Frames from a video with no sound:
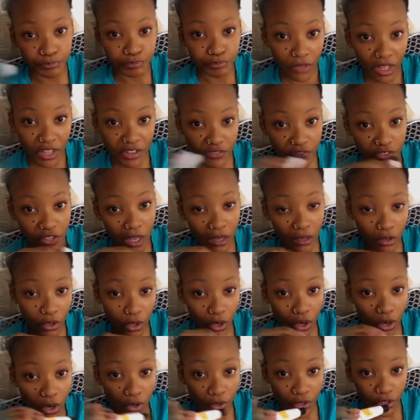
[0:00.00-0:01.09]
If you
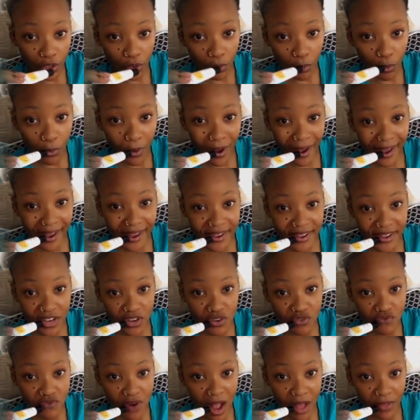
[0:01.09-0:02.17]
learn your way
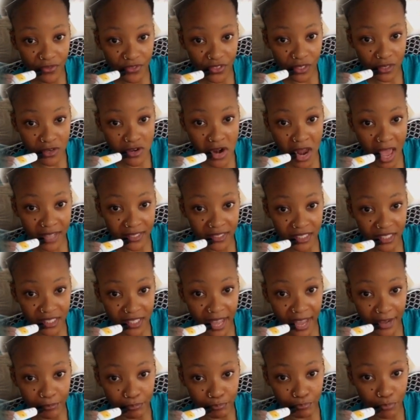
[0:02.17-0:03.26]
around the nuts
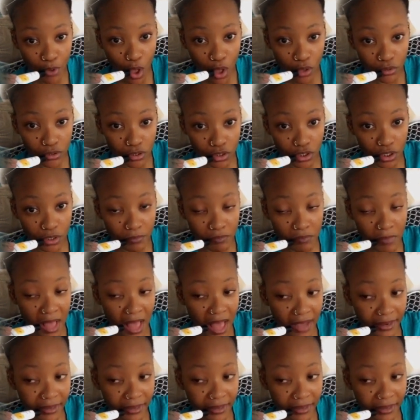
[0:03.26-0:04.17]
and bolts, you might